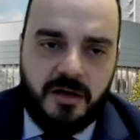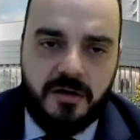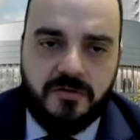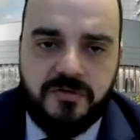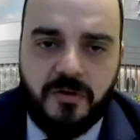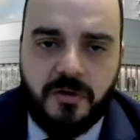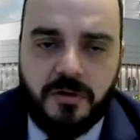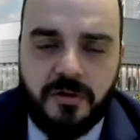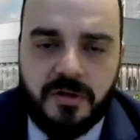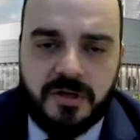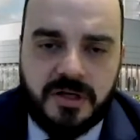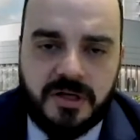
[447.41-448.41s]

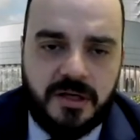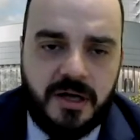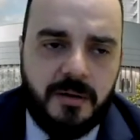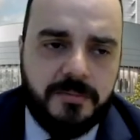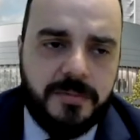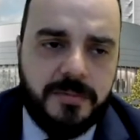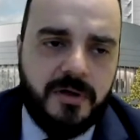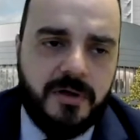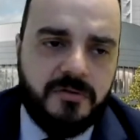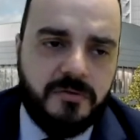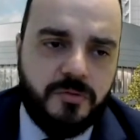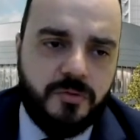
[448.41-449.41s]
following up.
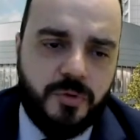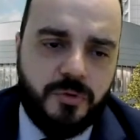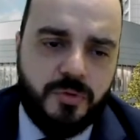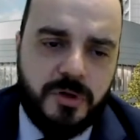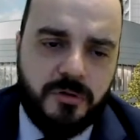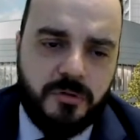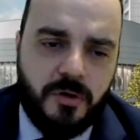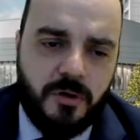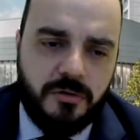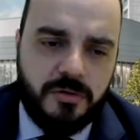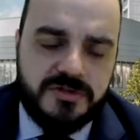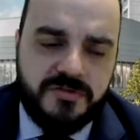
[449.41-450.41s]
We will
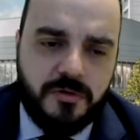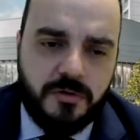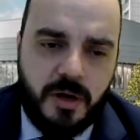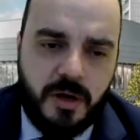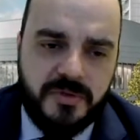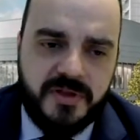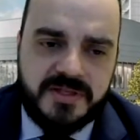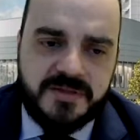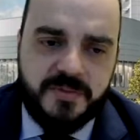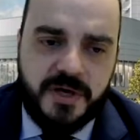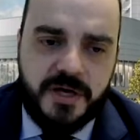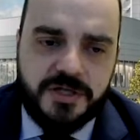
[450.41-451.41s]
always follow up these
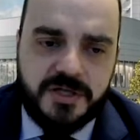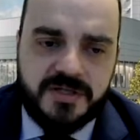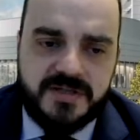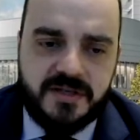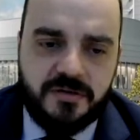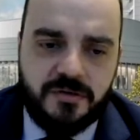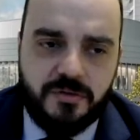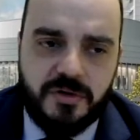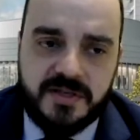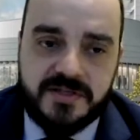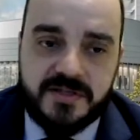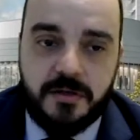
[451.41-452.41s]
patients to
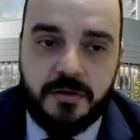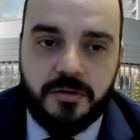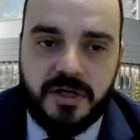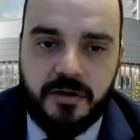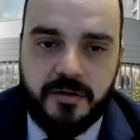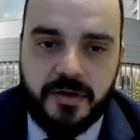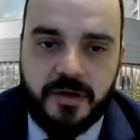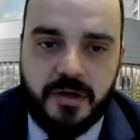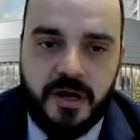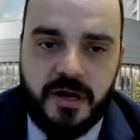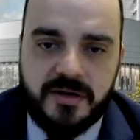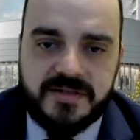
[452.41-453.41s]
exclude a
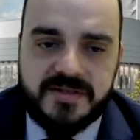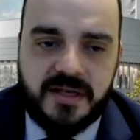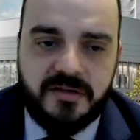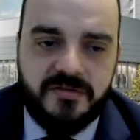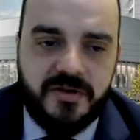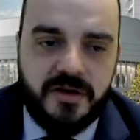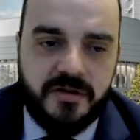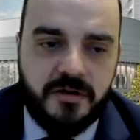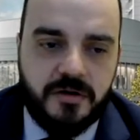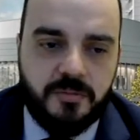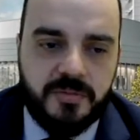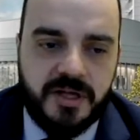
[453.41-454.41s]
recurrence and further
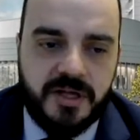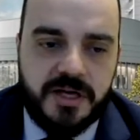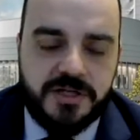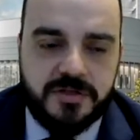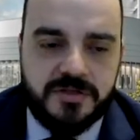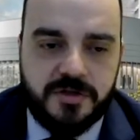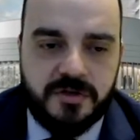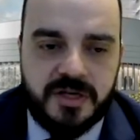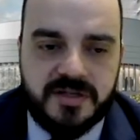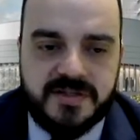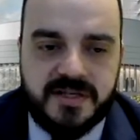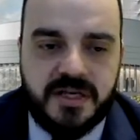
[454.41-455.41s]
complications. You
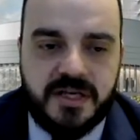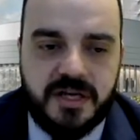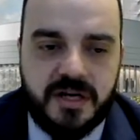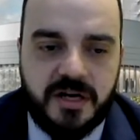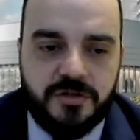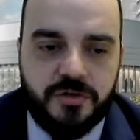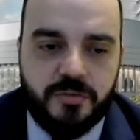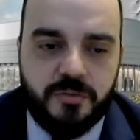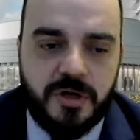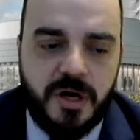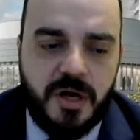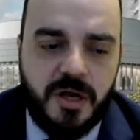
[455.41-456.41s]
can see here a
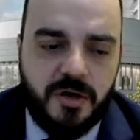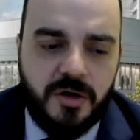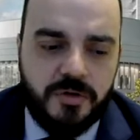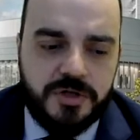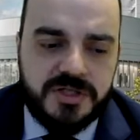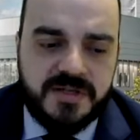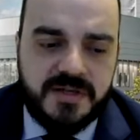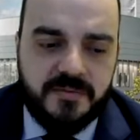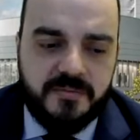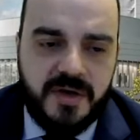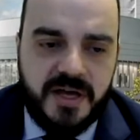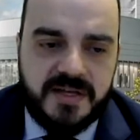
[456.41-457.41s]
tumor which is
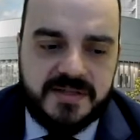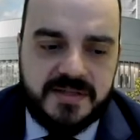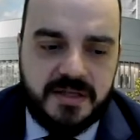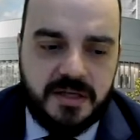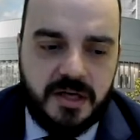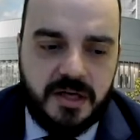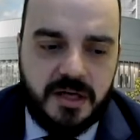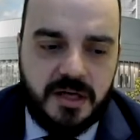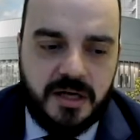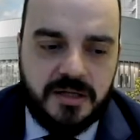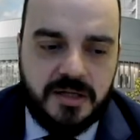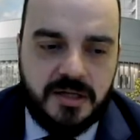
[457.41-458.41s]
based
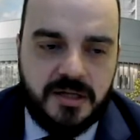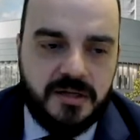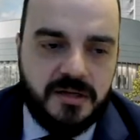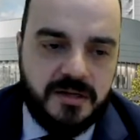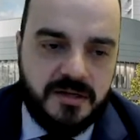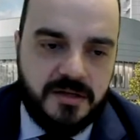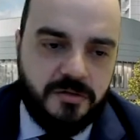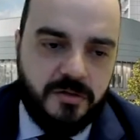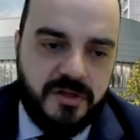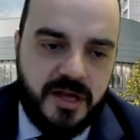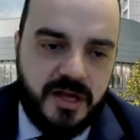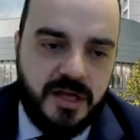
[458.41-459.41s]
to
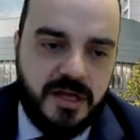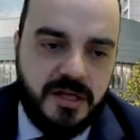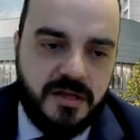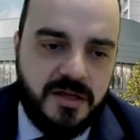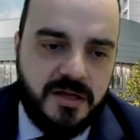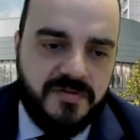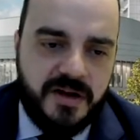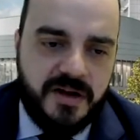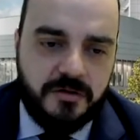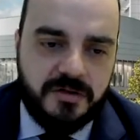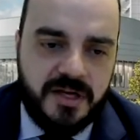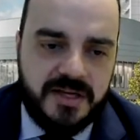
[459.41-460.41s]
the inferior
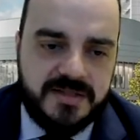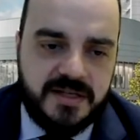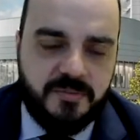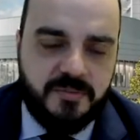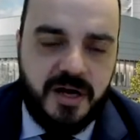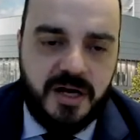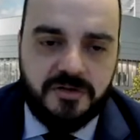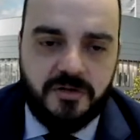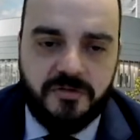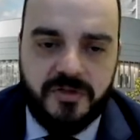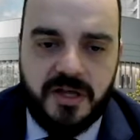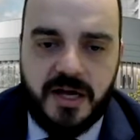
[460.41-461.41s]
nasal part of
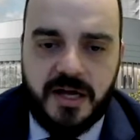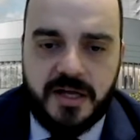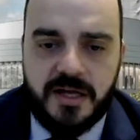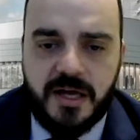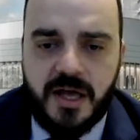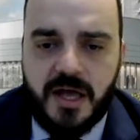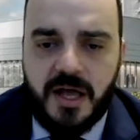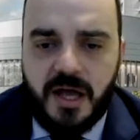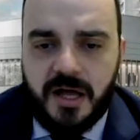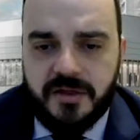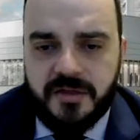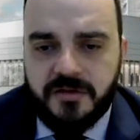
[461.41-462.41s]
the eye.
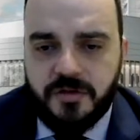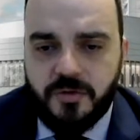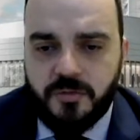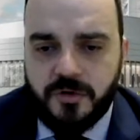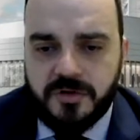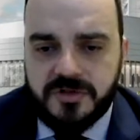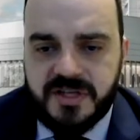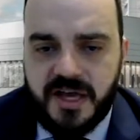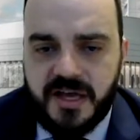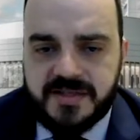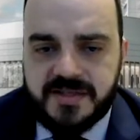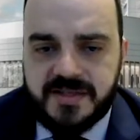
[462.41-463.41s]
The tumor was
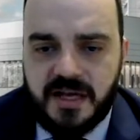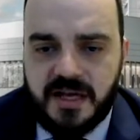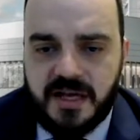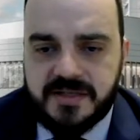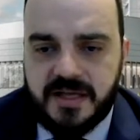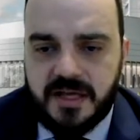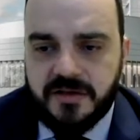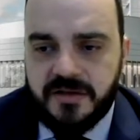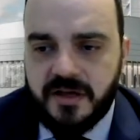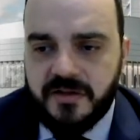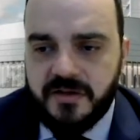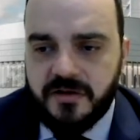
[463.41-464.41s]
excised, and
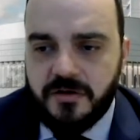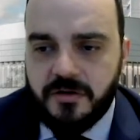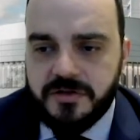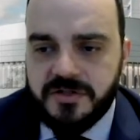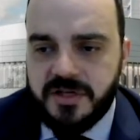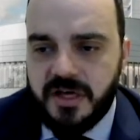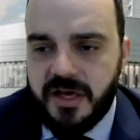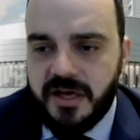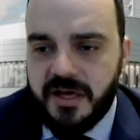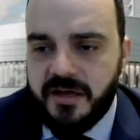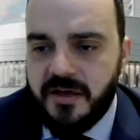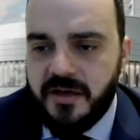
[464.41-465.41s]
then there was a